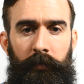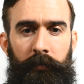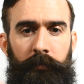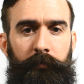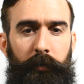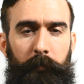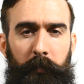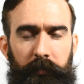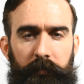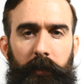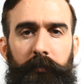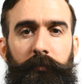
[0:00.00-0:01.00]
for your
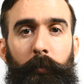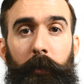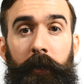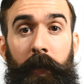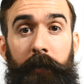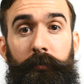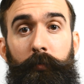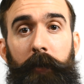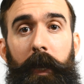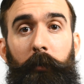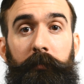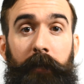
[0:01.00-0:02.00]
mustache. So what I do
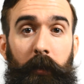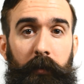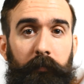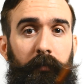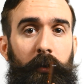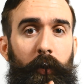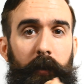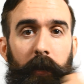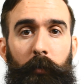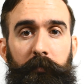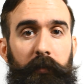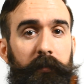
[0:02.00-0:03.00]
now is, now that I've gone
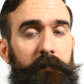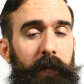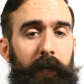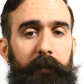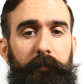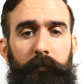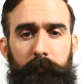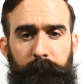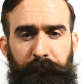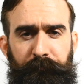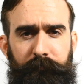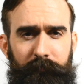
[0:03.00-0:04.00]
out to the sides,
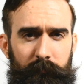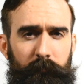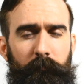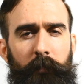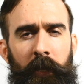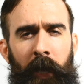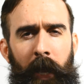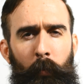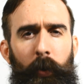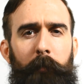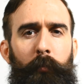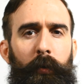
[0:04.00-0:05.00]
I
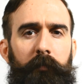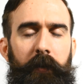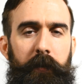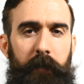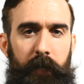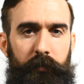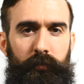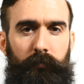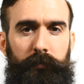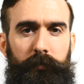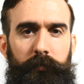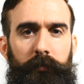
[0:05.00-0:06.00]
wear more of a
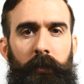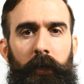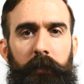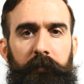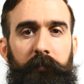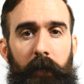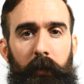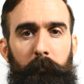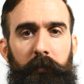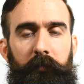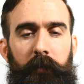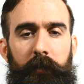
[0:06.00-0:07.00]
natural style
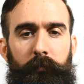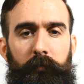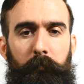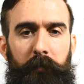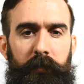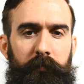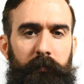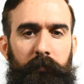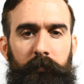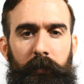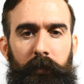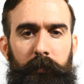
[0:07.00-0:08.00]
mustache, which means
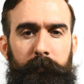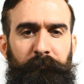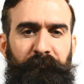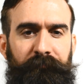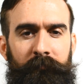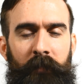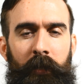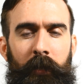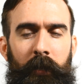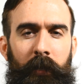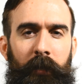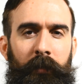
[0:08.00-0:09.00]
it's
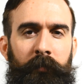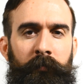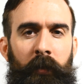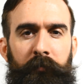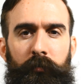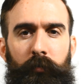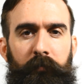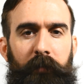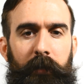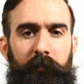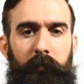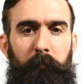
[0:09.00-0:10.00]
nothing too
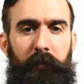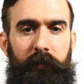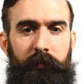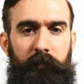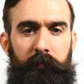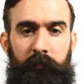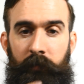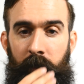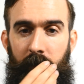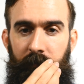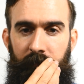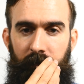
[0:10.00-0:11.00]
fancy, but it's
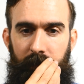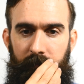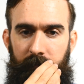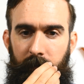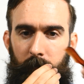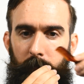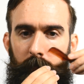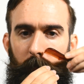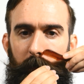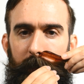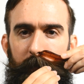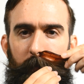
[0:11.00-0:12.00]
kind of flexed out. So
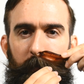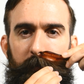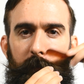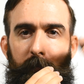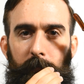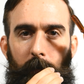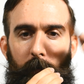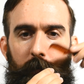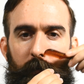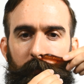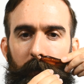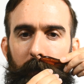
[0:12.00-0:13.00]
what I do is I start at
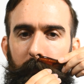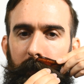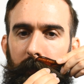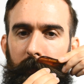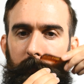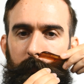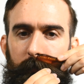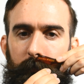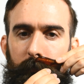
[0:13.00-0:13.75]
the top here,